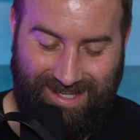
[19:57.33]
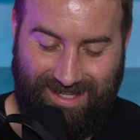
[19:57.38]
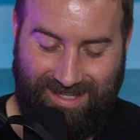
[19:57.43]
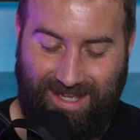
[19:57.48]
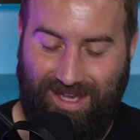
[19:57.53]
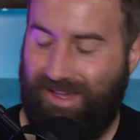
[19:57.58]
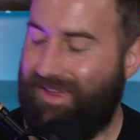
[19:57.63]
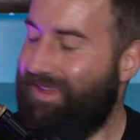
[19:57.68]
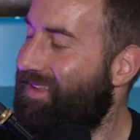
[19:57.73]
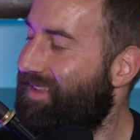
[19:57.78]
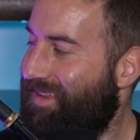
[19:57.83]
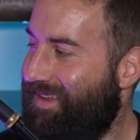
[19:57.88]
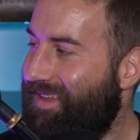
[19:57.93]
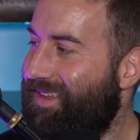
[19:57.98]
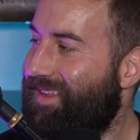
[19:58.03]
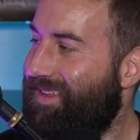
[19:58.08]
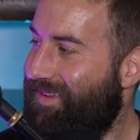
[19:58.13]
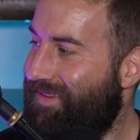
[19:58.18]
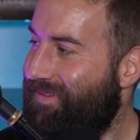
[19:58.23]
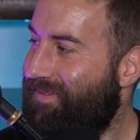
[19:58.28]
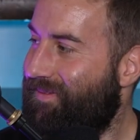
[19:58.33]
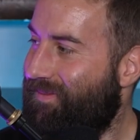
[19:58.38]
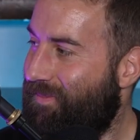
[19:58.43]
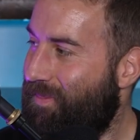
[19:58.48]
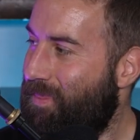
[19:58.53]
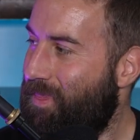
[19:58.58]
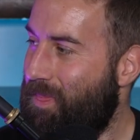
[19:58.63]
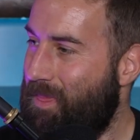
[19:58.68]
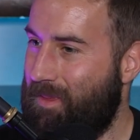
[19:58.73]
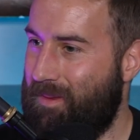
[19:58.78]
Yeah.
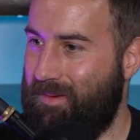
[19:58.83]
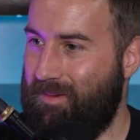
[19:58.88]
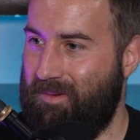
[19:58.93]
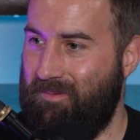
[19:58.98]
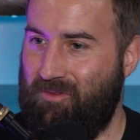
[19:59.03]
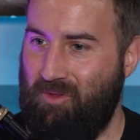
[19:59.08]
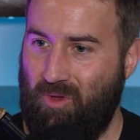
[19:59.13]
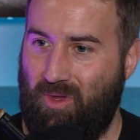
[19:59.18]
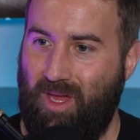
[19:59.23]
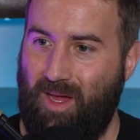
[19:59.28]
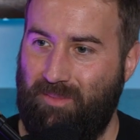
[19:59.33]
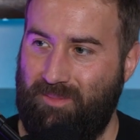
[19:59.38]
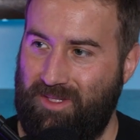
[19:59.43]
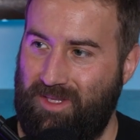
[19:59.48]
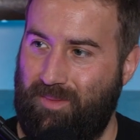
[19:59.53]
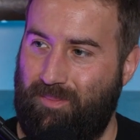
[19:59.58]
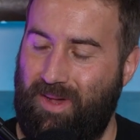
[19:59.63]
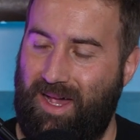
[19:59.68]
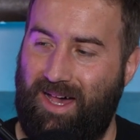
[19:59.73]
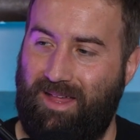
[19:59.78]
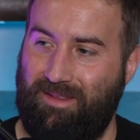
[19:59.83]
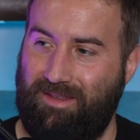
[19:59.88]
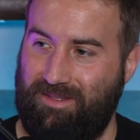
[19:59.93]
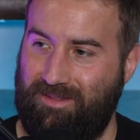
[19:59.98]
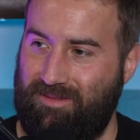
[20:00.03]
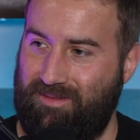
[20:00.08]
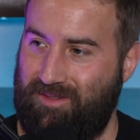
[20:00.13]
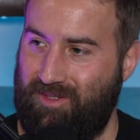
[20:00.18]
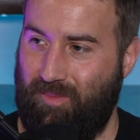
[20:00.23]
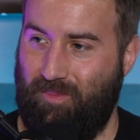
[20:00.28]
If you come to the
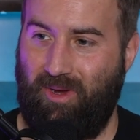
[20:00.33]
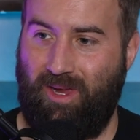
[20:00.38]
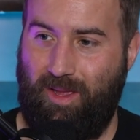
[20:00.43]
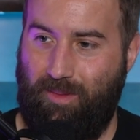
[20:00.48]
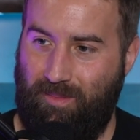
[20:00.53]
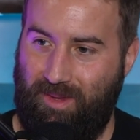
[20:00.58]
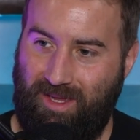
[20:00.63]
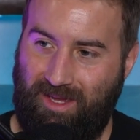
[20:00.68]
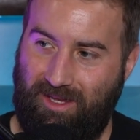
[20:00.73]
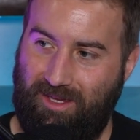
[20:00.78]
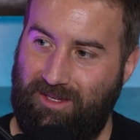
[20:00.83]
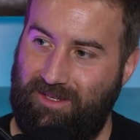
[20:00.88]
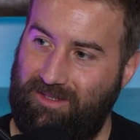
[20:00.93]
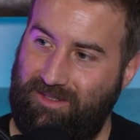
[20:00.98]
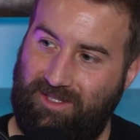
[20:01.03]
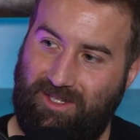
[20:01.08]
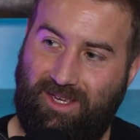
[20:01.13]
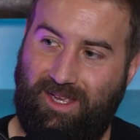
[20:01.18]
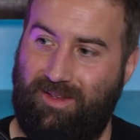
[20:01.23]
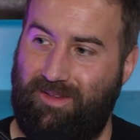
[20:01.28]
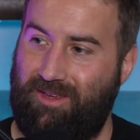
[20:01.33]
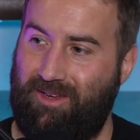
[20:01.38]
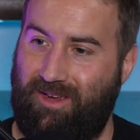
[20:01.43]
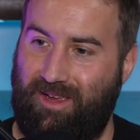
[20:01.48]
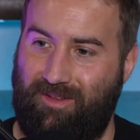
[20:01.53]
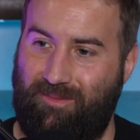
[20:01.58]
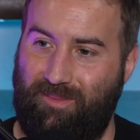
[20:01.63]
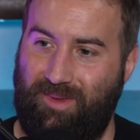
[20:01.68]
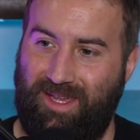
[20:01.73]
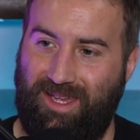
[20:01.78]
palace, you're bringing me goods. You're
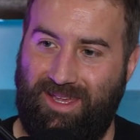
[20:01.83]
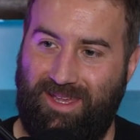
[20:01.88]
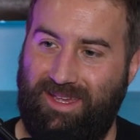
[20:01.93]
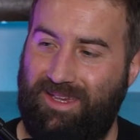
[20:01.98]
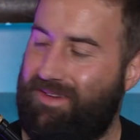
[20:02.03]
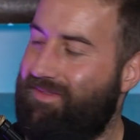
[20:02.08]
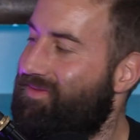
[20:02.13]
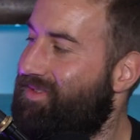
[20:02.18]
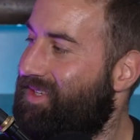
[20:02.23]
giving me a gift.